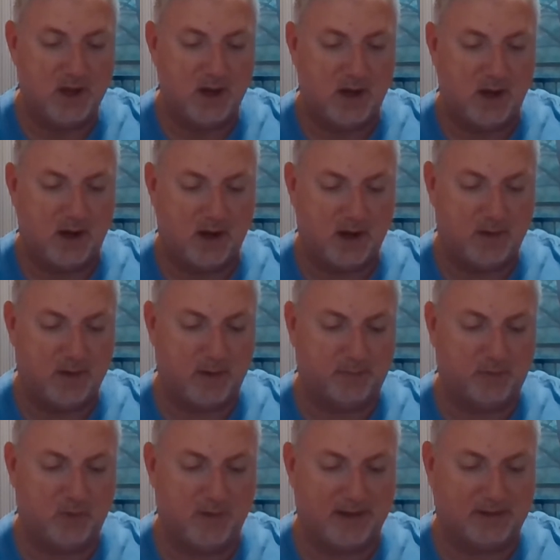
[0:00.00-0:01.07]
up
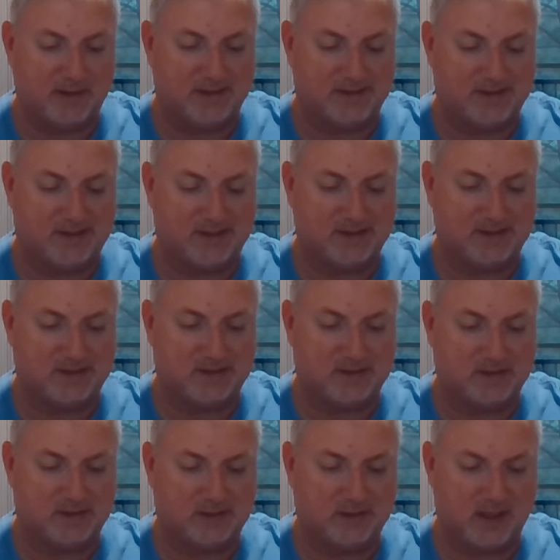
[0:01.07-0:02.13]
to about the
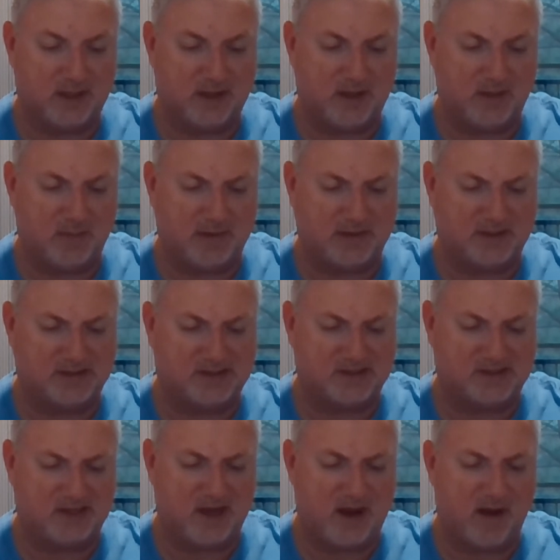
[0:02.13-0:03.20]

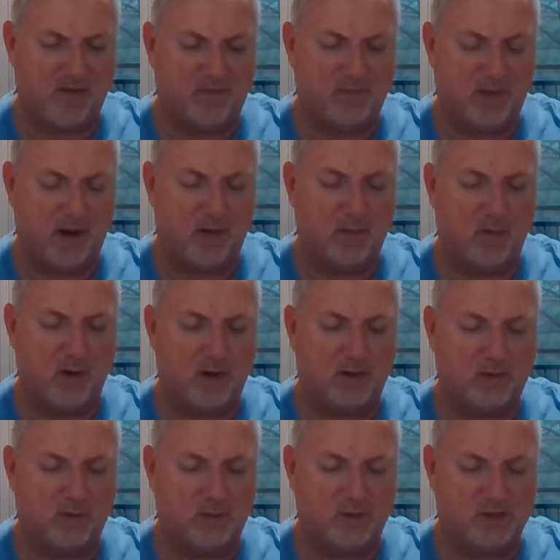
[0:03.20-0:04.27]
6.5 mile mark
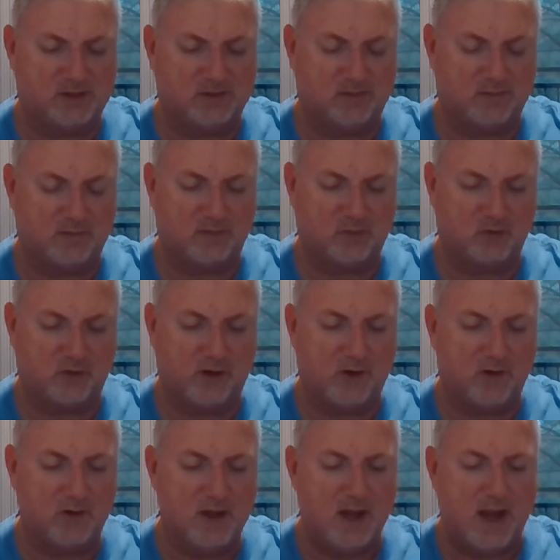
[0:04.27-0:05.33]
on this trail,
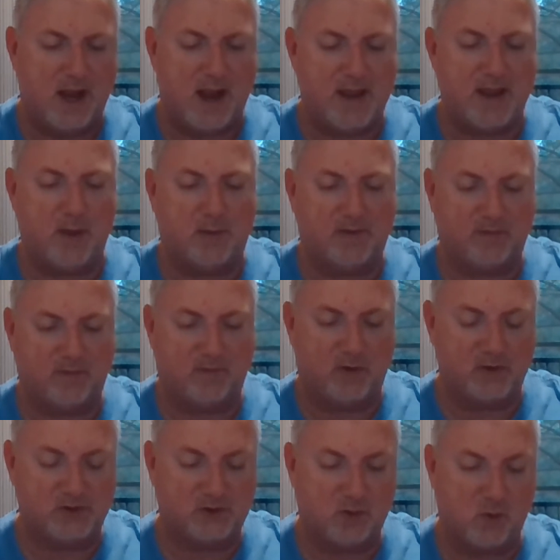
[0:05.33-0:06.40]
and then we
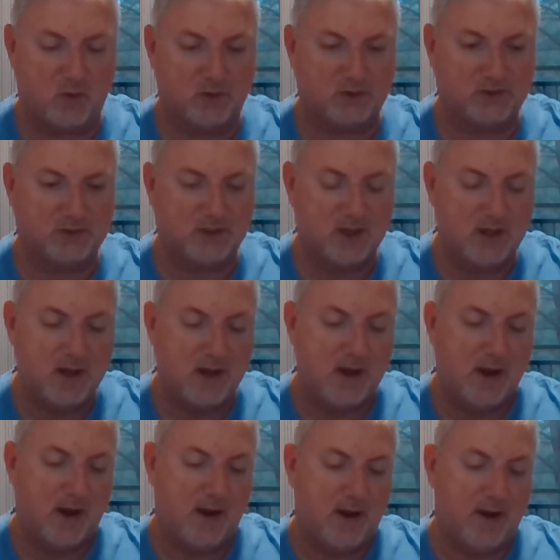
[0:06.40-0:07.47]
reversed, of course.
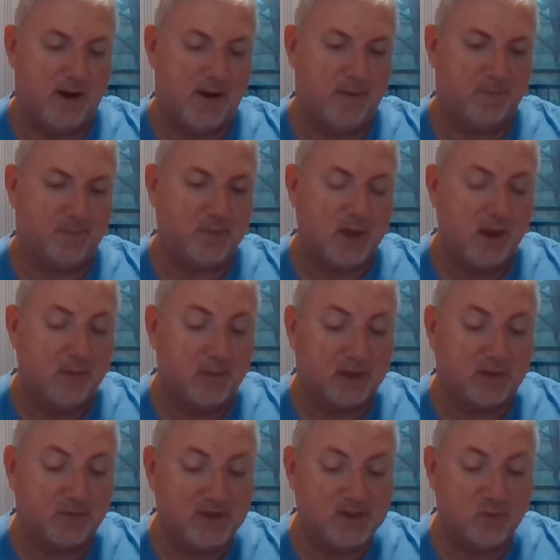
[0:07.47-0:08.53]
But the
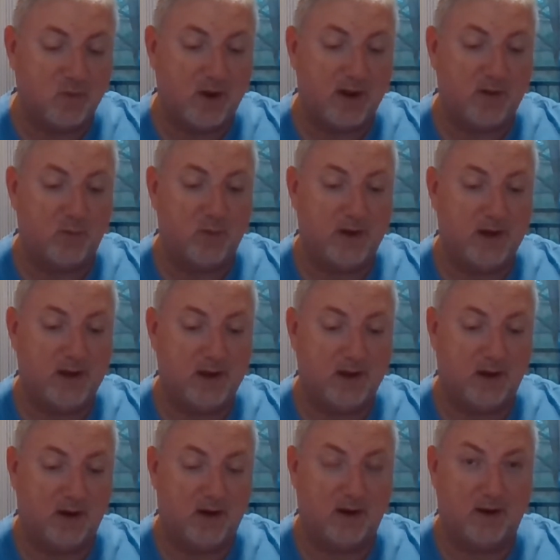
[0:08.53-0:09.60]
reason why we
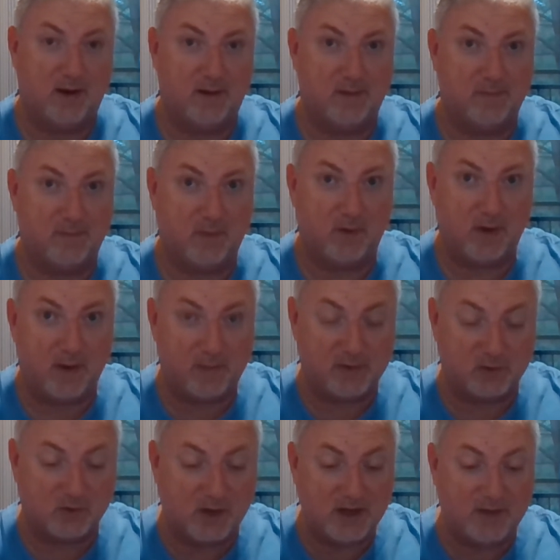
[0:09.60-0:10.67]
have been
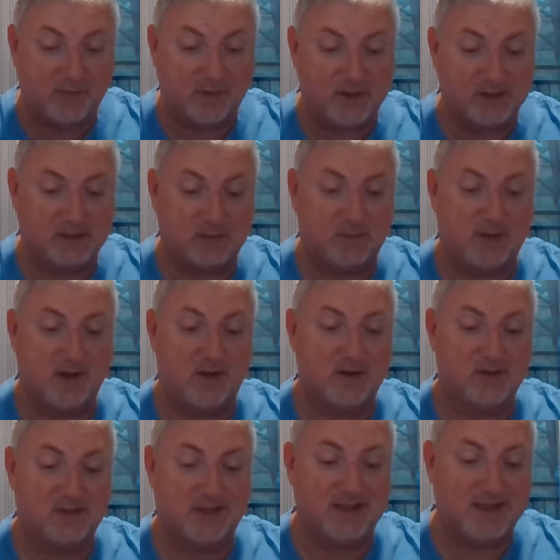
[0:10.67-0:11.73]
training this is
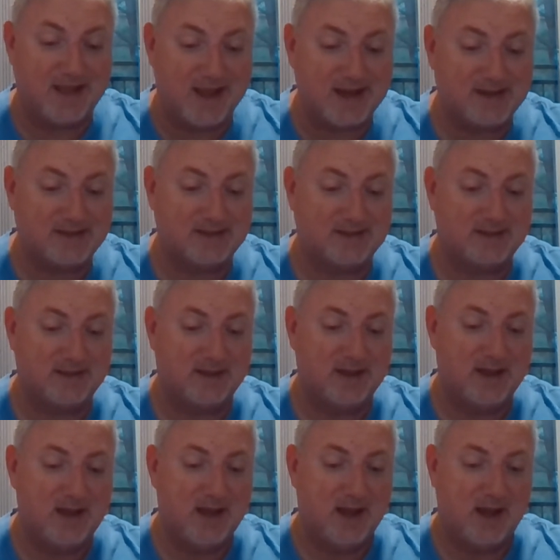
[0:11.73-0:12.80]
because the next,
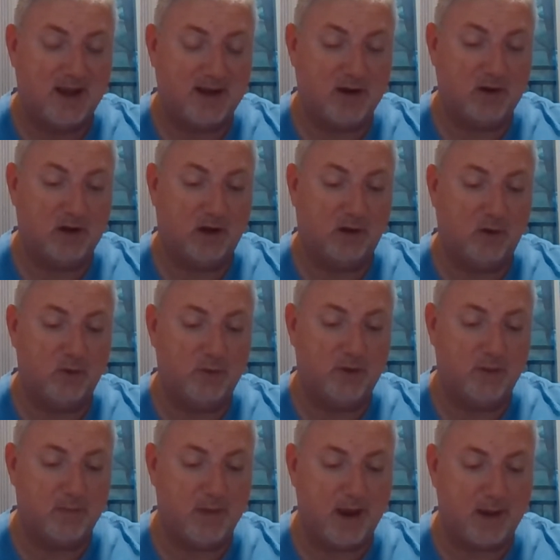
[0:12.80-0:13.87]
and I'm going to load the
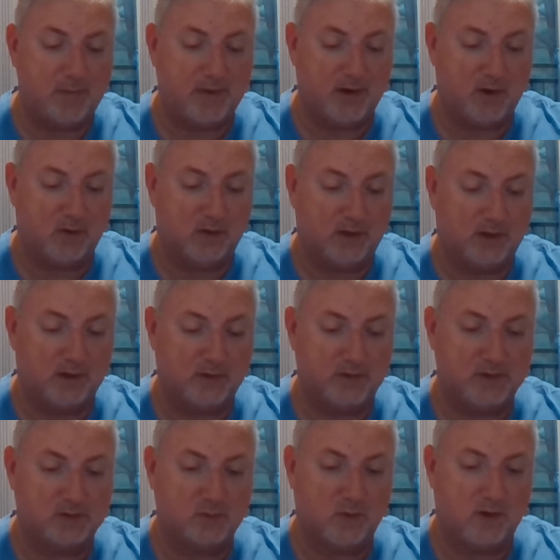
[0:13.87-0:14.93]
map here, I'm going to clear
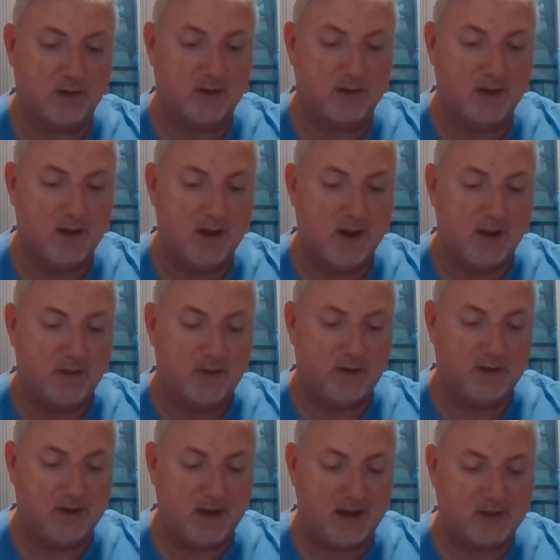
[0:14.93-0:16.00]
this one, the
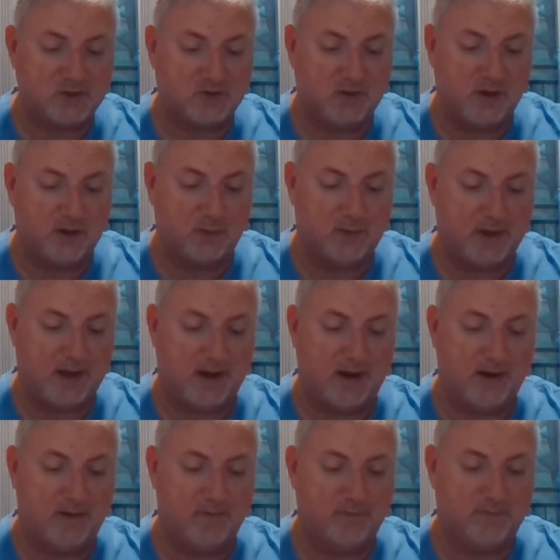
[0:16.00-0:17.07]
next trail that we
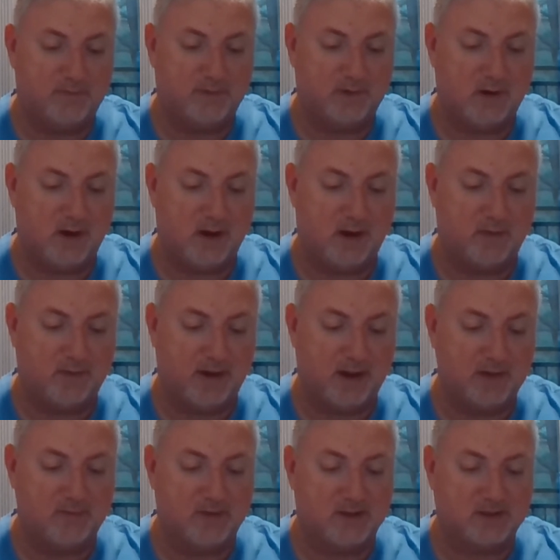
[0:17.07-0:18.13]
have ahead
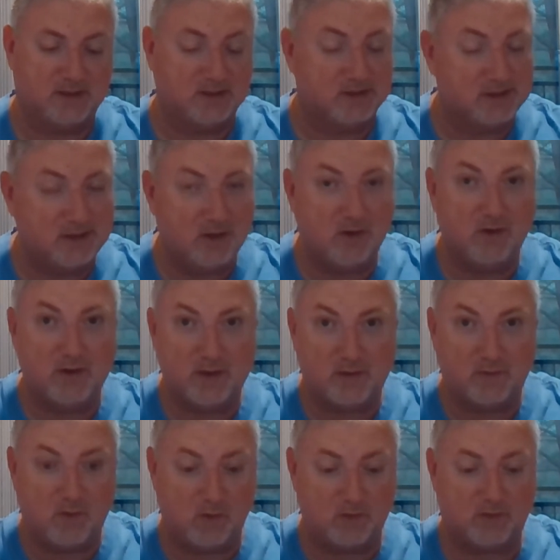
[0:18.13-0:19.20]
of us is still in the
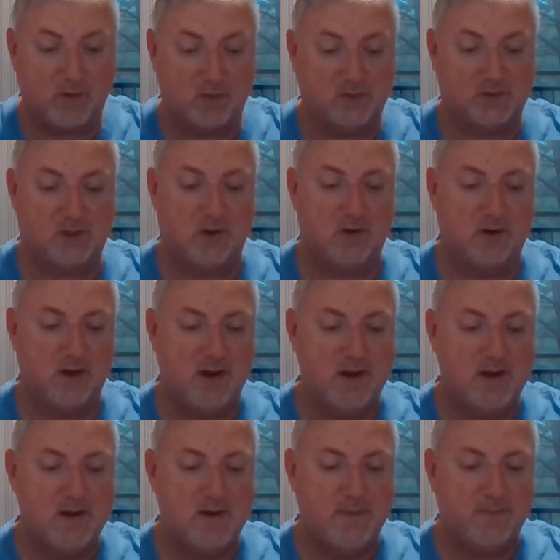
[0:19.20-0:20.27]
roller coaster.
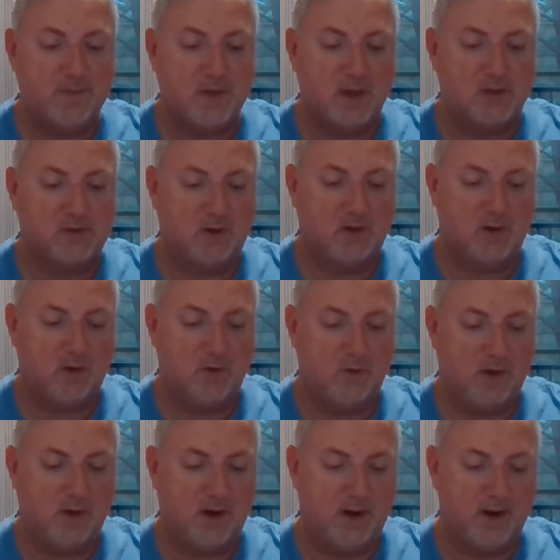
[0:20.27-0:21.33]
So
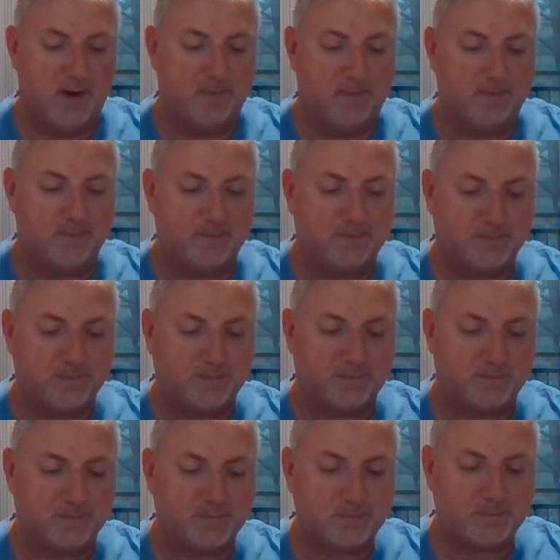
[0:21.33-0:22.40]

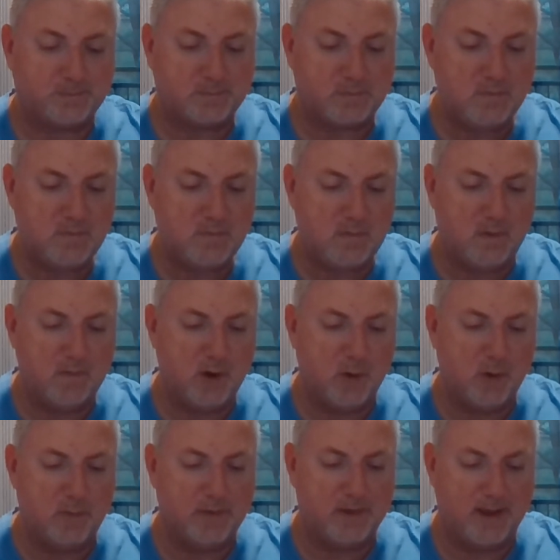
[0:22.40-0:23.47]
let me
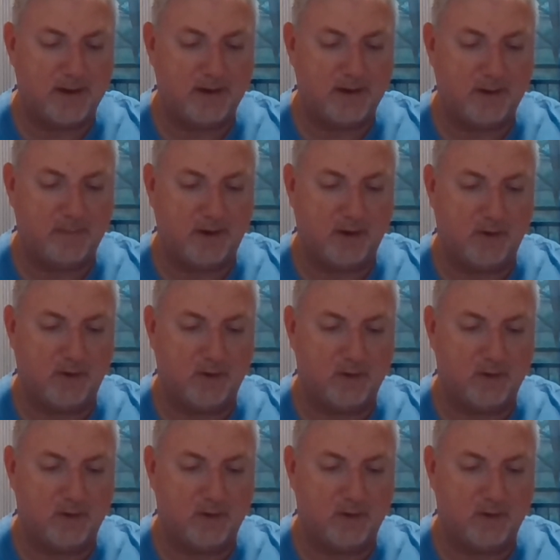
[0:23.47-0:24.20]
open that up here.